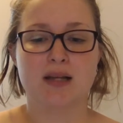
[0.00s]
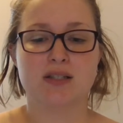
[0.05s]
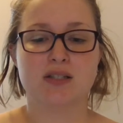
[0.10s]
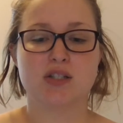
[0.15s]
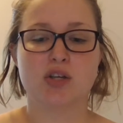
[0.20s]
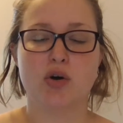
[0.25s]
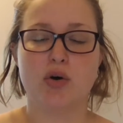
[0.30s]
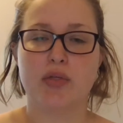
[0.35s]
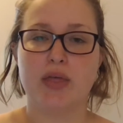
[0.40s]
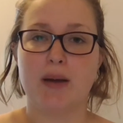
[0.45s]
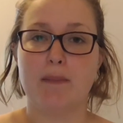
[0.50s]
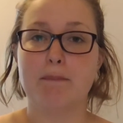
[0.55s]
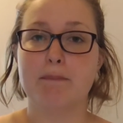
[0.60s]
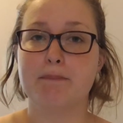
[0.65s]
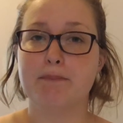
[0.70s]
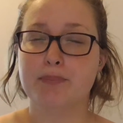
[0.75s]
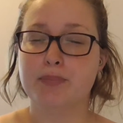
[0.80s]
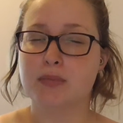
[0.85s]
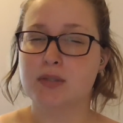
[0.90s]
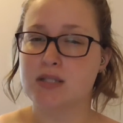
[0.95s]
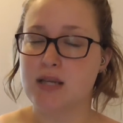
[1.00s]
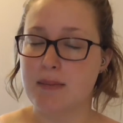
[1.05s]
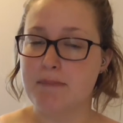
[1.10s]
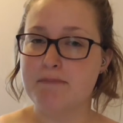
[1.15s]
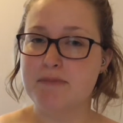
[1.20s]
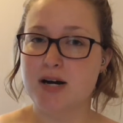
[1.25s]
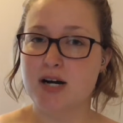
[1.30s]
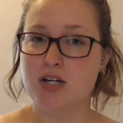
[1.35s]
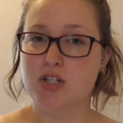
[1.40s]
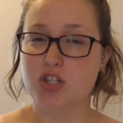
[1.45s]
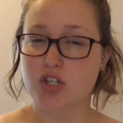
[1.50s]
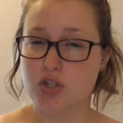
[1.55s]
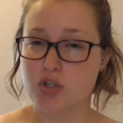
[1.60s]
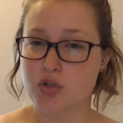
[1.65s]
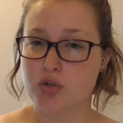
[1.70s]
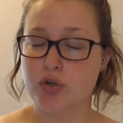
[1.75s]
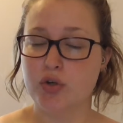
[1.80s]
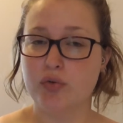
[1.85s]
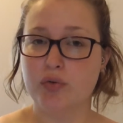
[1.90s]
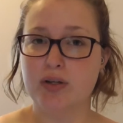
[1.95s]
so that some parts are
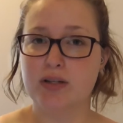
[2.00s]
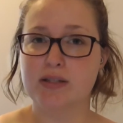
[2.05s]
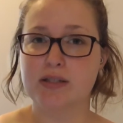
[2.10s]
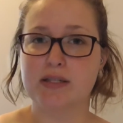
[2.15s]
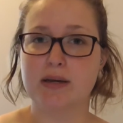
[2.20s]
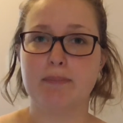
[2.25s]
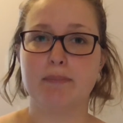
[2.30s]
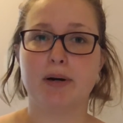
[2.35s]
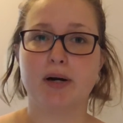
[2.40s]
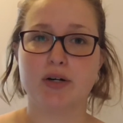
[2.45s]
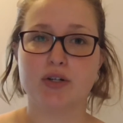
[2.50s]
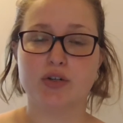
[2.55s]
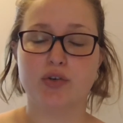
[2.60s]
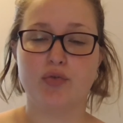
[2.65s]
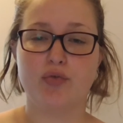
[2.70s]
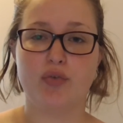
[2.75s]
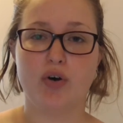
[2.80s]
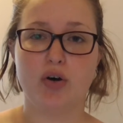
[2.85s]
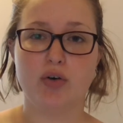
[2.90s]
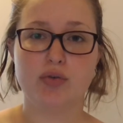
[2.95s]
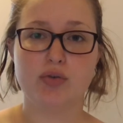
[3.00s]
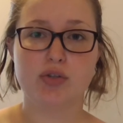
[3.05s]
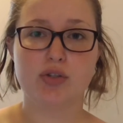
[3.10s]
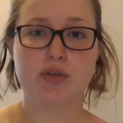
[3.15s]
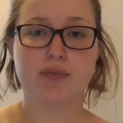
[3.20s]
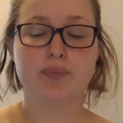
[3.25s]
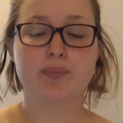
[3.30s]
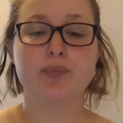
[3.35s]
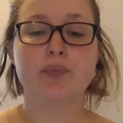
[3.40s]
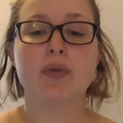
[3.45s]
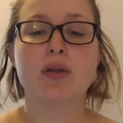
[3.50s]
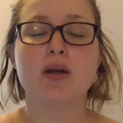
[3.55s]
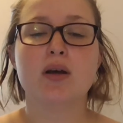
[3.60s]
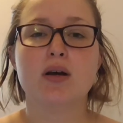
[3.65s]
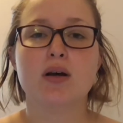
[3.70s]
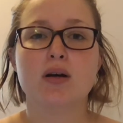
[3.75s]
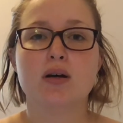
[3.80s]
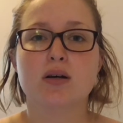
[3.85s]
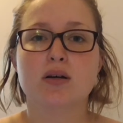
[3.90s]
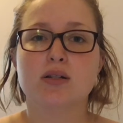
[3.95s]
true and some parts are false.
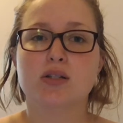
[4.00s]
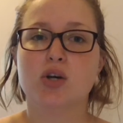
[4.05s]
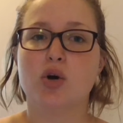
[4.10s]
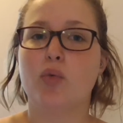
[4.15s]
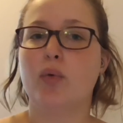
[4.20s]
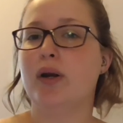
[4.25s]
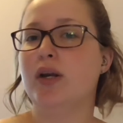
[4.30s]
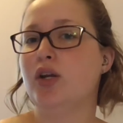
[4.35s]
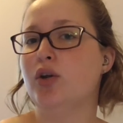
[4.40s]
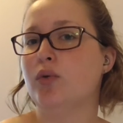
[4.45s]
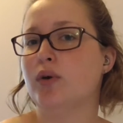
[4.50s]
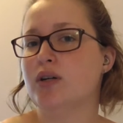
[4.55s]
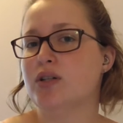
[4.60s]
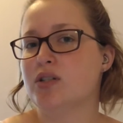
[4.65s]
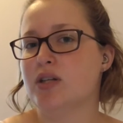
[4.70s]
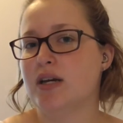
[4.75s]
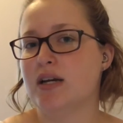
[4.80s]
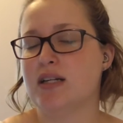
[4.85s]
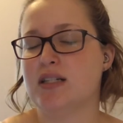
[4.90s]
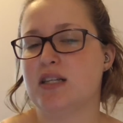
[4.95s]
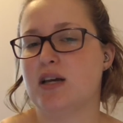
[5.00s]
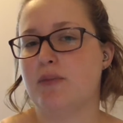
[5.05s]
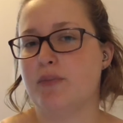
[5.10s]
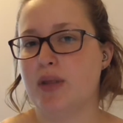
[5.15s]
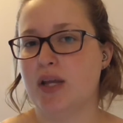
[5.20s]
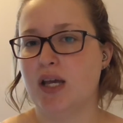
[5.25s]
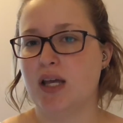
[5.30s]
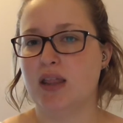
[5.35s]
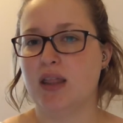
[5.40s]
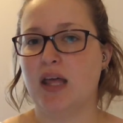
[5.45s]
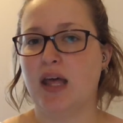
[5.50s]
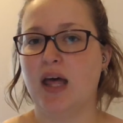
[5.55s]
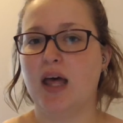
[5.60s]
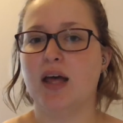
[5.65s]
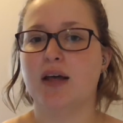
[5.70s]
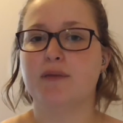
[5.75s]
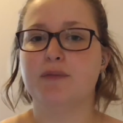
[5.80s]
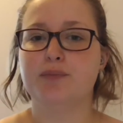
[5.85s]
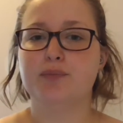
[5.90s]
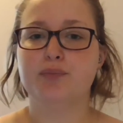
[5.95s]
So when you are saying something
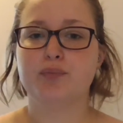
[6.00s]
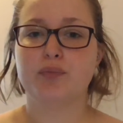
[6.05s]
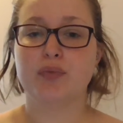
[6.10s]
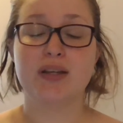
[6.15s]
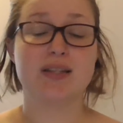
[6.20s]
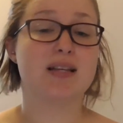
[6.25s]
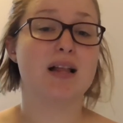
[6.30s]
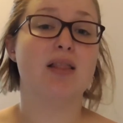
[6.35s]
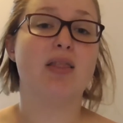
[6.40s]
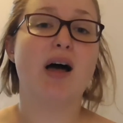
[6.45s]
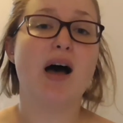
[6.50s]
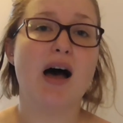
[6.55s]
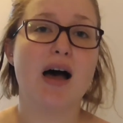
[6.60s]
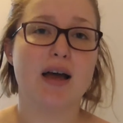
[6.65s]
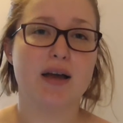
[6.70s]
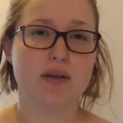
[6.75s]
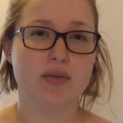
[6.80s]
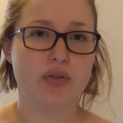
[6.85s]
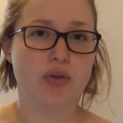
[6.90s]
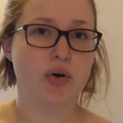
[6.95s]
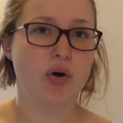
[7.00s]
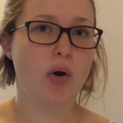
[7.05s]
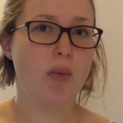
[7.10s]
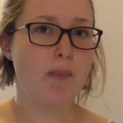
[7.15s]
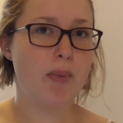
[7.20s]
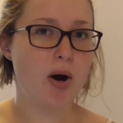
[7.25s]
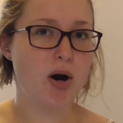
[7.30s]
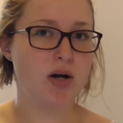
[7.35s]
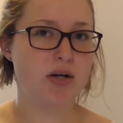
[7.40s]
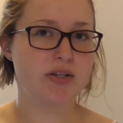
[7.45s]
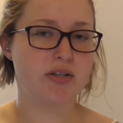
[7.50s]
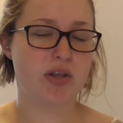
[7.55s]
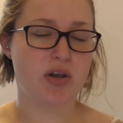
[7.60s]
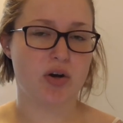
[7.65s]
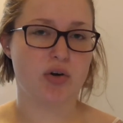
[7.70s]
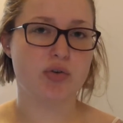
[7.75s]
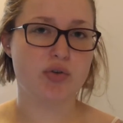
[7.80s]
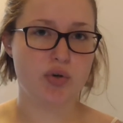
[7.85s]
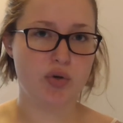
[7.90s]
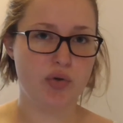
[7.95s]
that is a lie, there are parts that
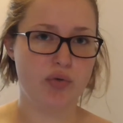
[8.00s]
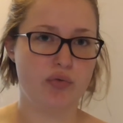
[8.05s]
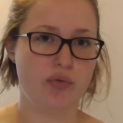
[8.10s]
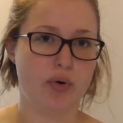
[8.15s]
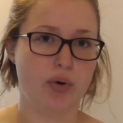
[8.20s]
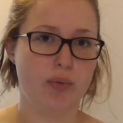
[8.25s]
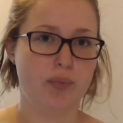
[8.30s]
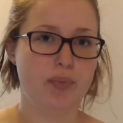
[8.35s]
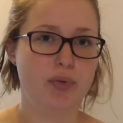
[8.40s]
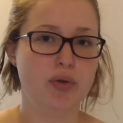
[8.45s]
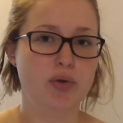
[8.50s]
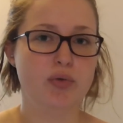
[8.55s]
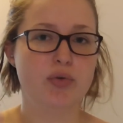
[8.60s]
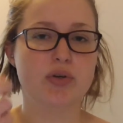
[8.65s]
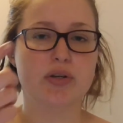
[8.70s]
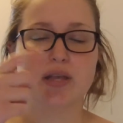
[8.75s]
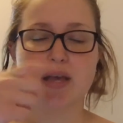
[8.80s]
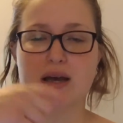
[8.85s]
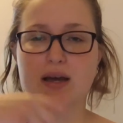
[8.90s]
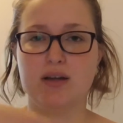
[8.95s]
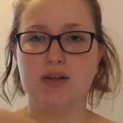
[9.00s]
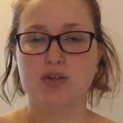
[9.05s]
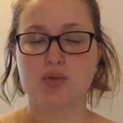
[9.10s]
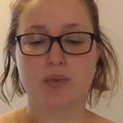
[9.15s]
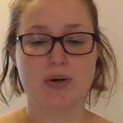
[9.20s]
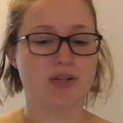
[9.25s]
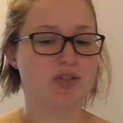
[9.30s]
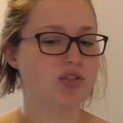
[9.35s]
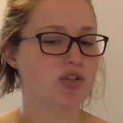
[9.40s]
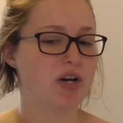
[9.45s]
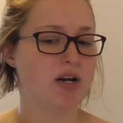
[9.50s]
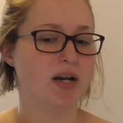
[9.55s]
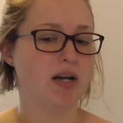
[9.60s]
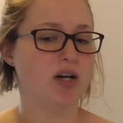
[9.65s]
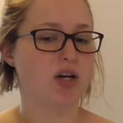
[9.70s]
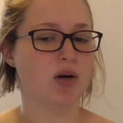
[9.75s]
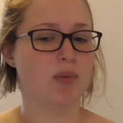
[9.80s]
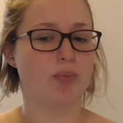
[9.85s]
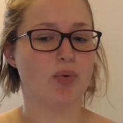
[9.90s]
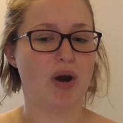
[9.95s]
are truthful. You just have switched it
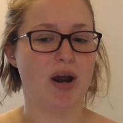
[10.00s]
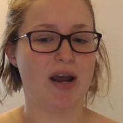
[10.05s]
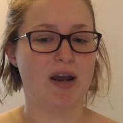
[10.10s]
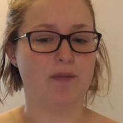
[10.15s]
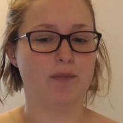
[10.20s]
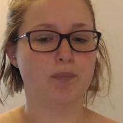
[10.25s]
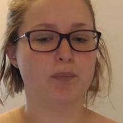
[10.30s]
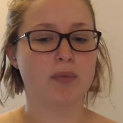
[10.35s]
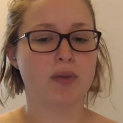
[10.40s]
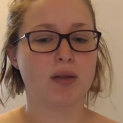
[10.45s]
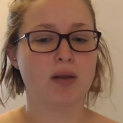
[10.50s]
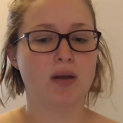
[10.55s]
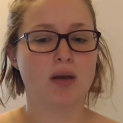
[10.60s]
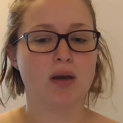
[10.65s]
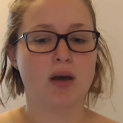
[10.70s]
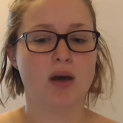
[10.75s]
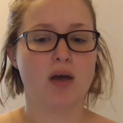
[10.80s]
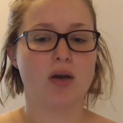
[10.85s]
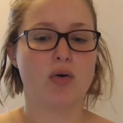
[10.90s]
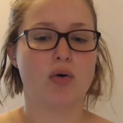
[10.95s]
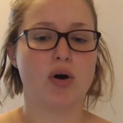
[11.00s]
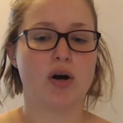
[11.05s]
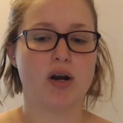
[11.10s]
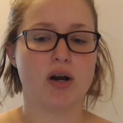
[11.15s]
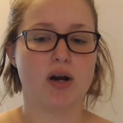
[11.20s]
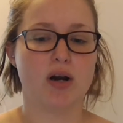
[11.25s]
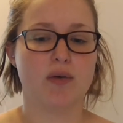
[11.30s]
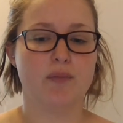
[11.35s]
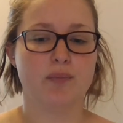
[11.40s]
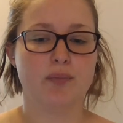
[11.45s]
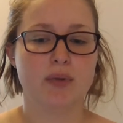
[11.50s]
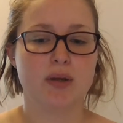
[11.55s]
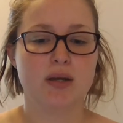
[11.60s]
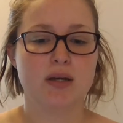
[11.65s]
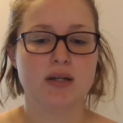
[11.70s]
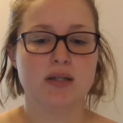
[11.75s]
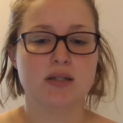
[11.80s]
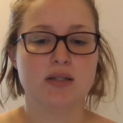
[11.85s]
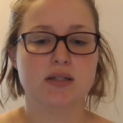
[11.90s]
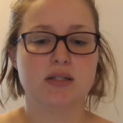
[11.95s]
in your brain in order
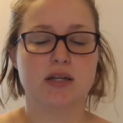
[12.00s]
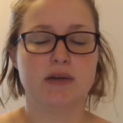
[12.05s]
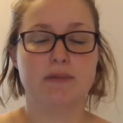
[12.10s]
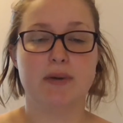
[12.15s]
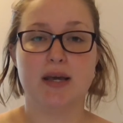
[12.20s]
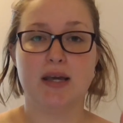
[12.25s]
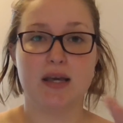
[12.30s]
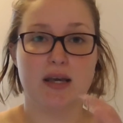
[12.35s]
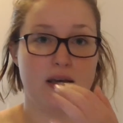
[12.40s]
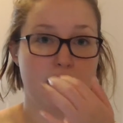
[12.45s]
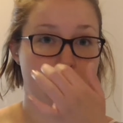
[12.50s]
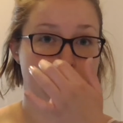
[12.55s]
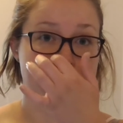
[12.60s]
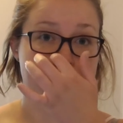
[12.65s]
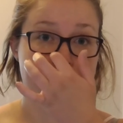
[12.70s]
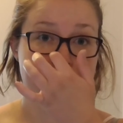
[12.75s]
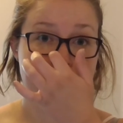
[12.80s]
to make it